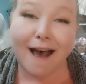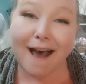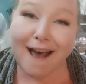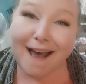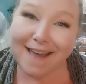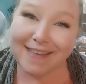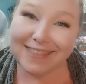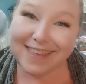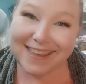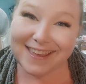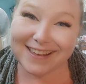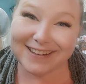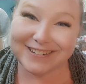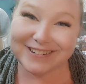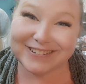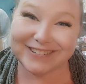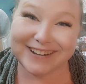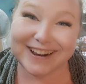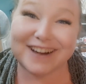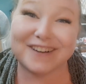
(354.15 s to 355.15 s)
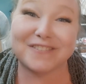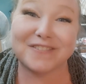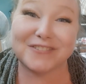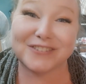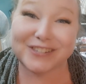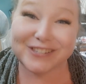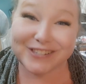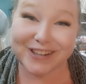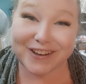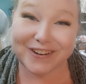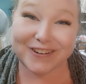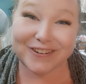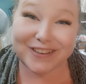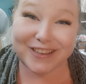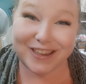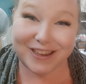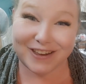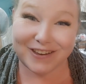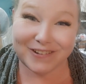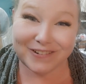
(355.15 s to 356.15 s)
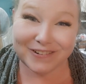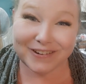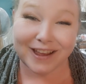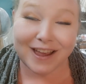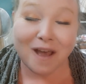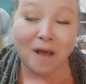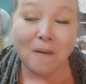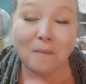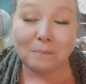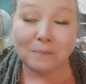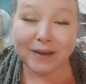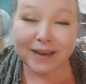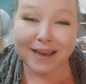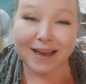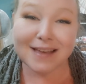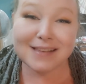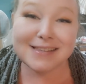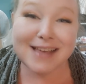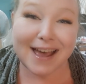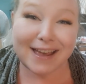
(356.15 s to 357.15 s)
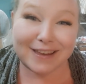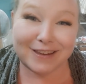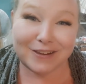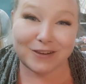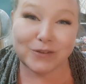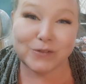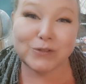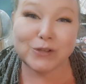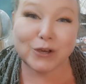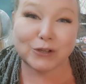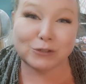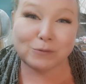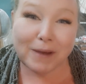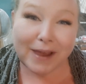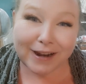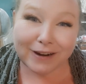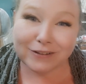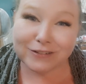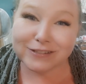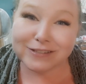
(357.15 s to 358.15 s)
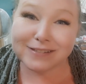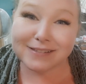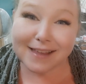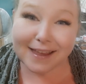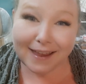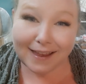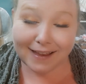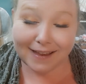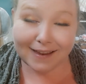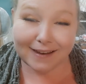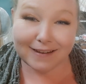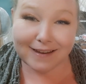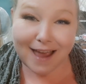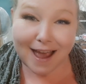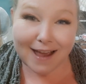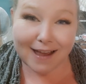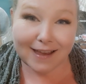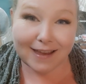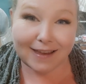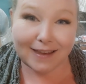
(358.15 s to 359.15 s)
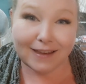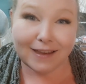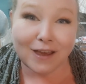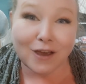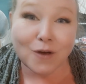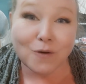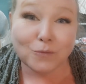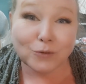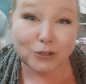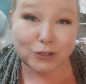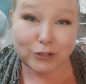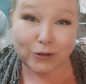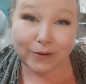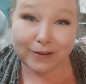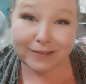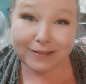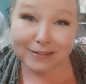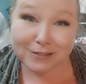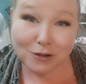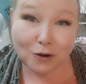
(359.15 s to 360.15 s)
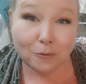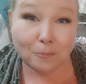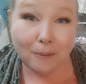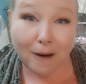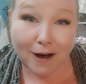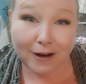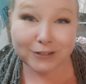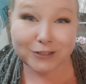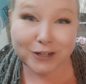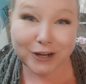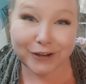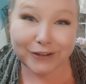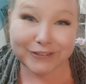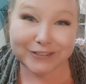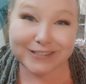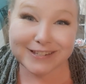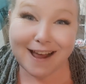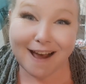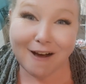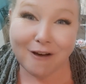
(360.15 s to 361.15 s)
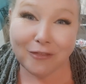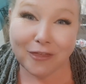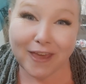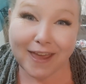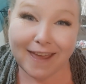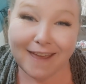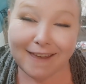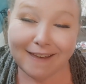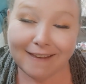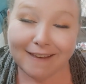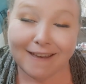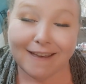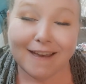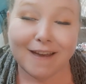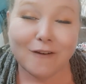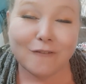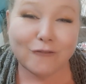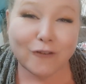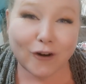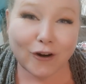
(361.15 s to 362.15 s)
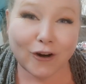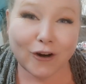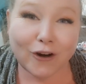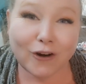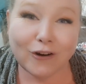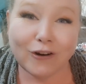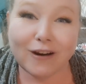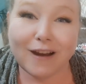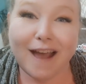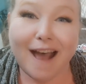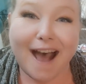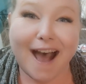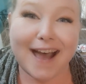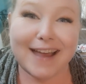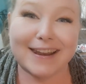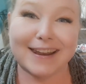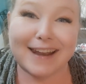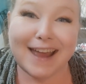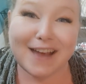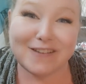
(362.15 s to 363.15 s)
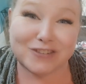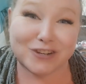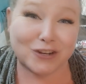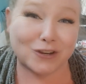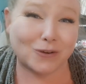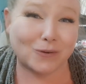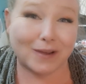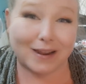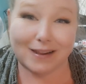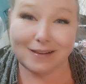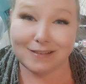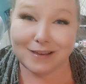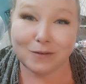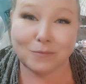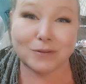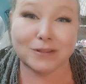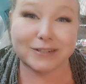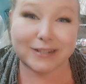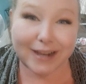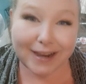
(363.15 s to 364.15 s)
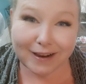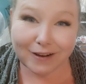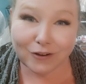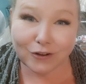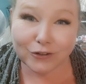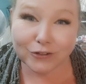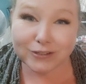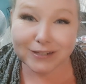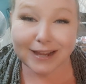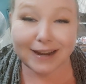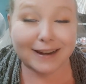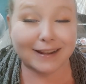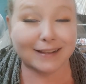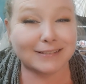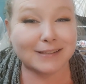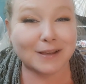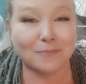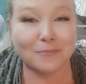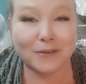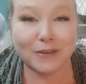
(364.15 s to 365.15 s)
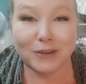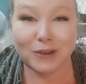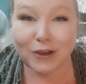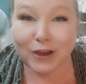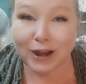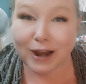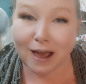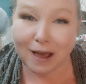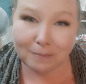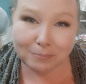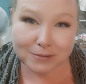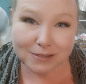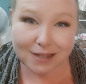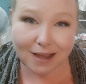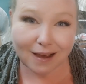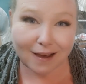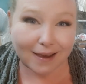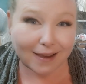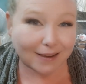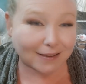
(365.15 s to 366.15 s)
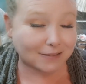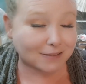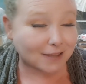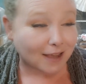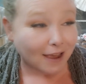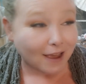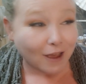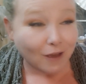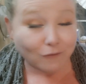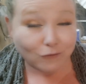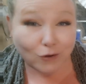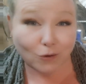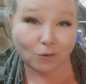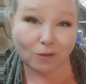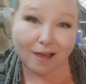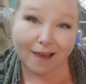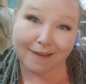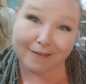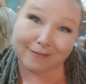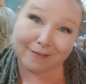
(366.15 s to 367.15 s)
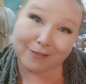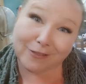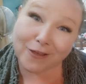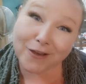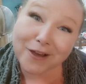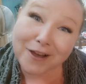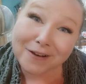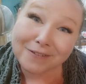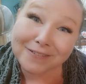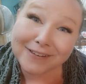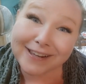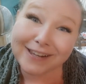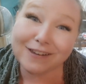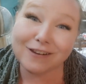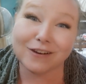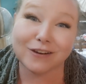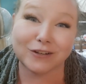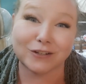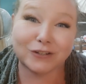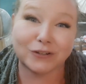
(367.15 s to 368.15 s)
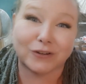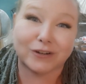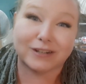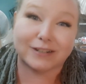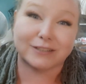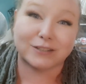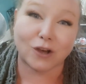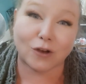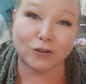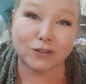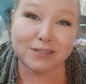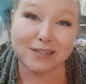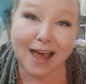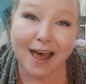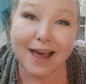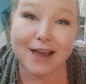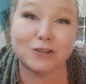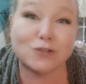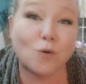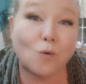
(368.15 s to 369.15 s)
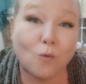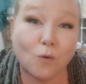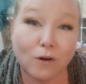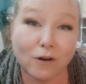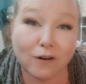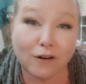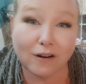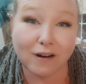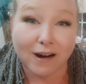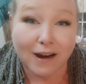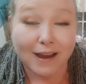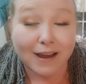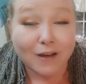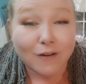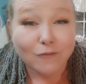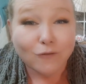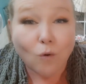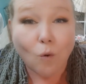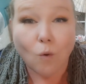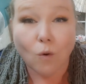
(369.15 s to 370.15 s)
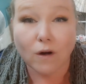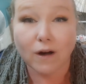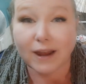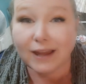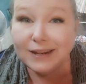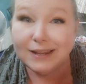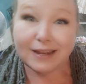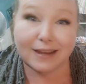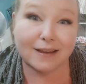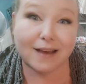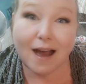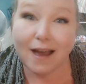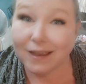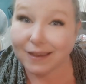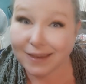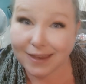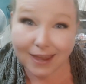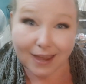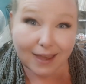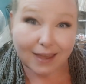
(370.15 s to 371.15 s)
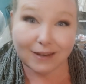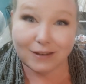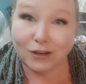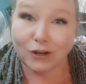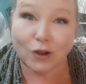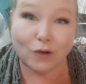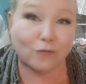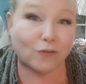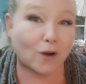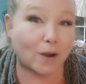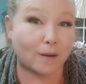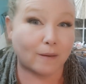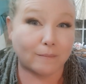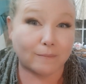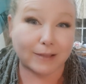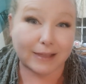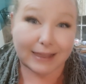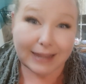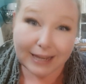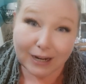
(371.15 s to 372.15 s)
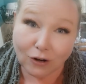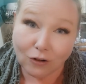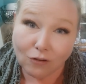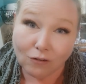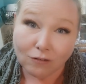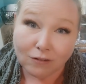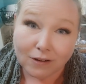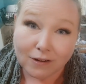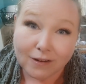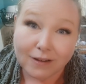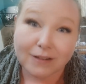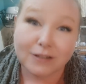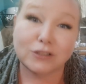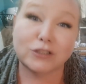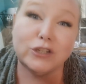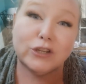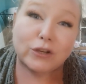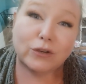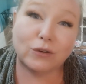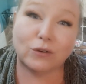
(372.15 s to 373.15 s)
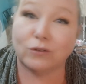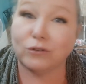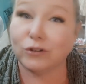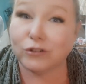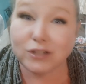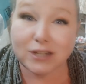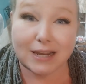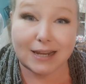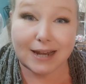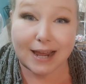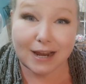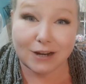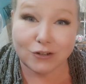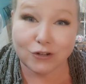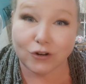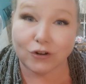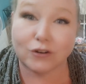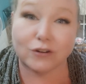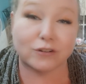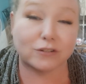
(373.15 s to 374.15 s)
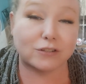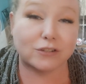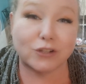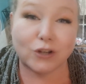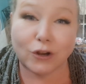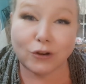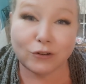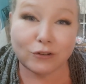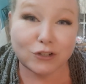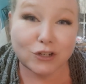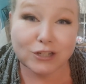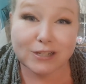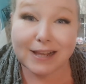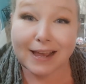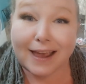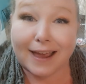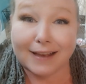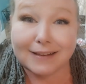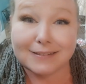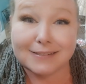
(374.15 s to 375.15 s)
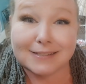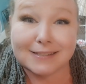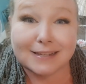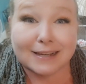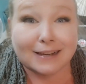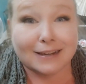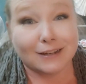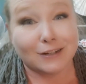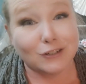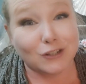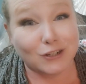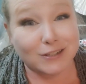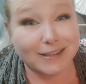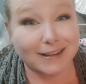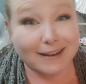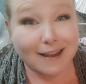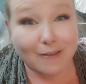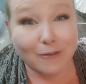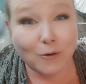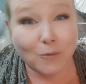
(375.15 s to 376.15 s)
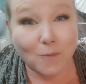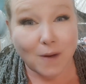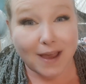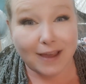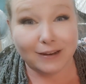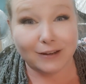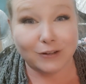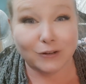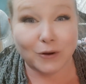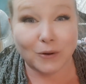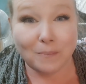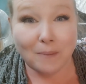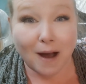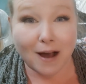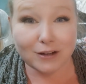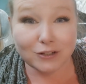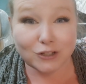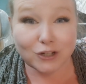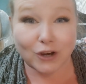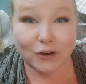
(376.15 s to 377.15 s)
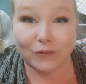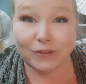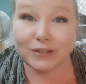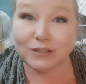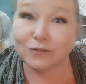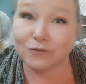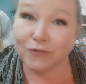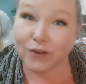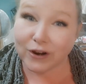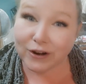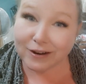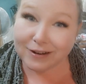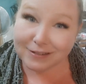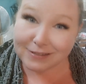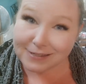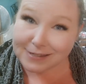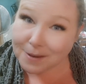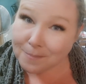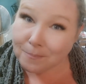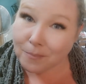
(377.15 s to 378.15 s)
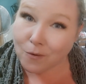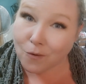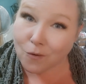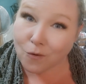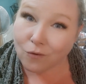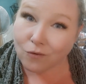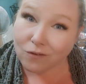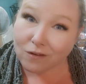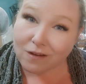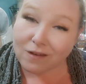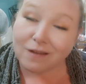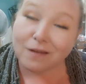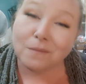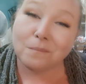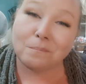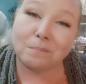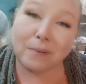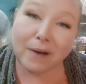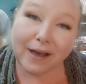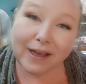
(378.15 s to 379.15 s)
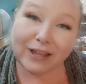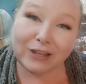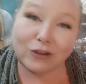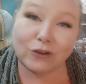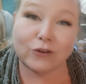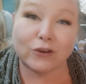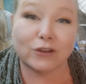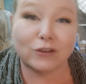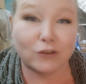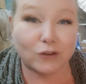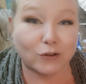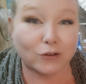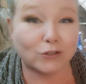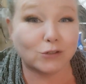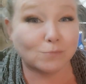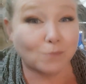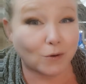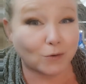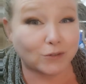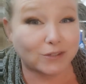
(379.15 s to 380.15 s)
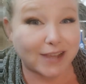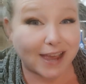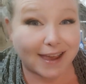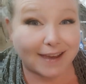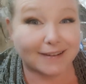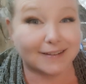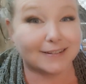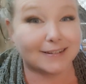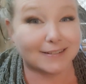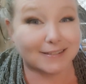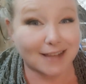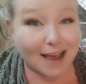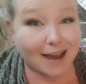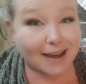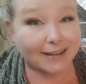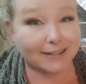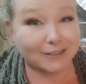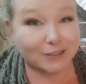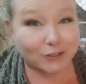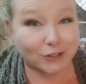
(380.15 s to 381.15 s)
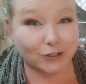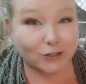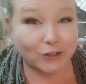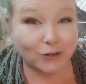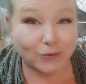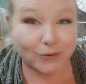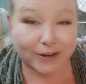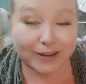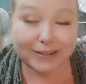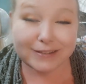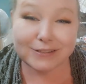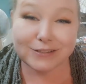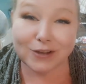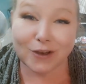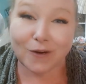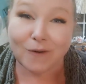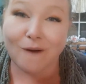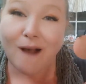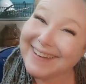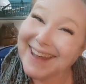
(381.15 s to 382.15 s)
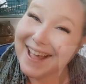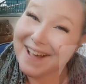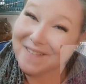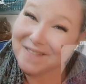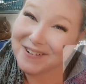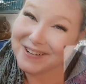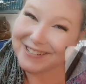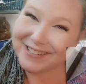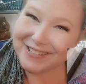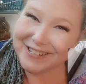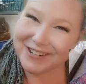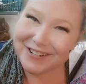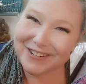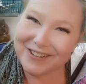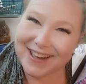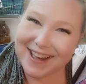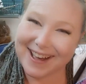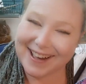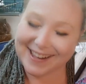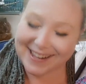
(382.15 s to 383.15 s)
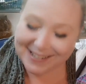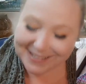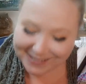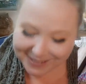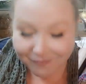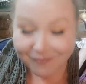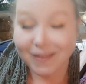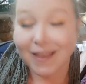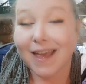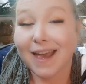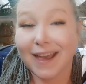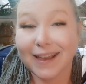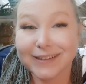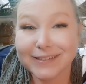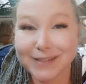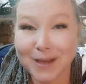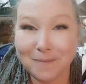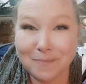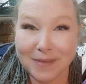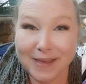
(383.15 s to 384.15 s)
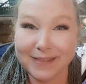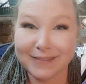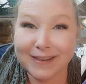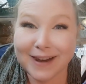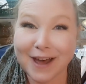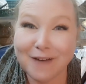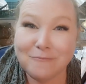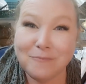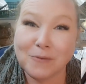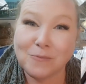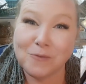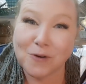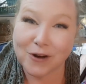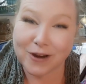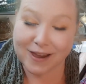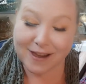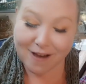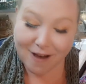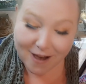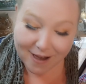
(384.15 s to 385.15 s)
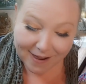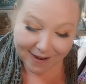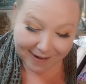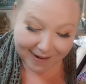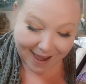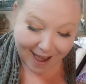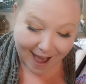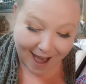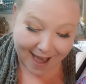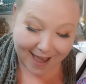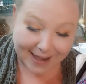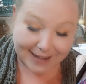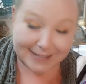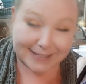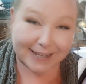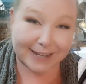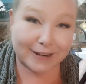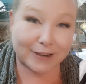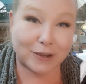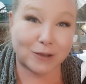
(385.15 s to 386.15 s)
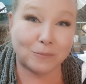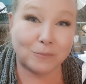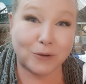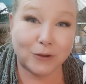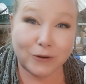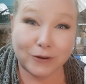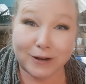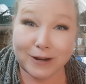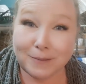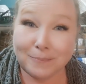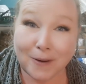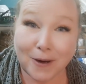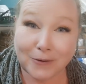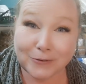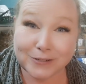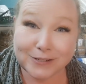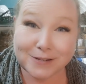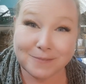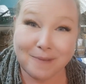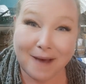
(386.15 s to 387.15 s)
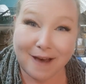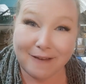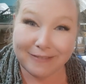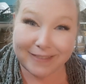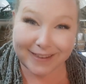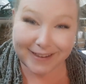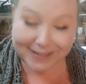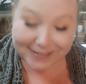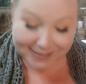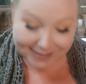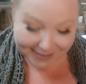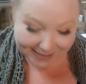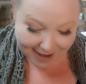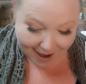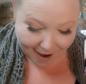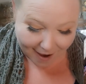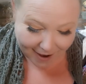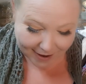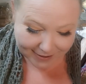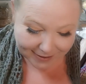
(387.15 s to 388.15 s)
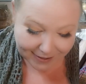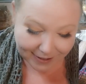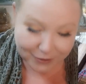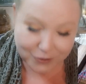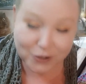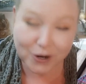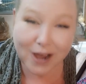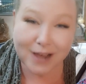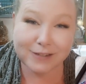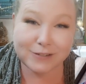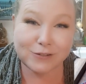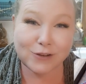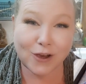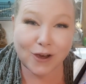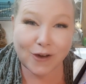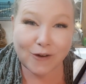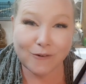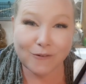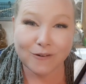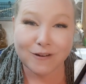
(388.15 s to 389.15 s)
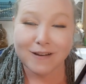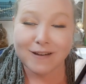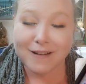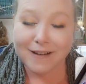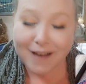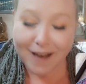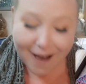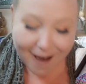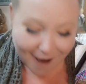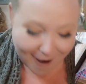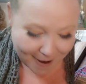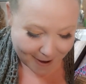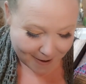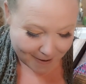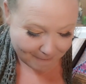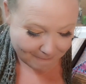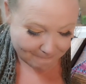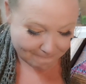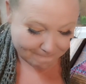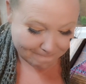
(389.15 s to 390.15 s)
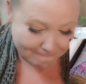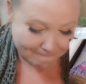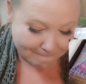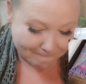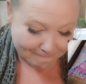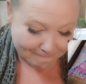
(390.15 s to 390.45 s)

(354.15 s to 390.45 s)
I think it turned out so cute because I used those panels and I was doing this little poncho style thing for her. I didn't have to do anything with the tails, and something you could upsize. If you like the look of it, you could do an adult size, or for any kid, you know, from little to your teenagers, you know, just as just another way to do a poncho that's very simple, but you can use mosaic designs to do it. So now I want to show you guys something that I've been working on. I did a community post about this uh, to let you guys know um,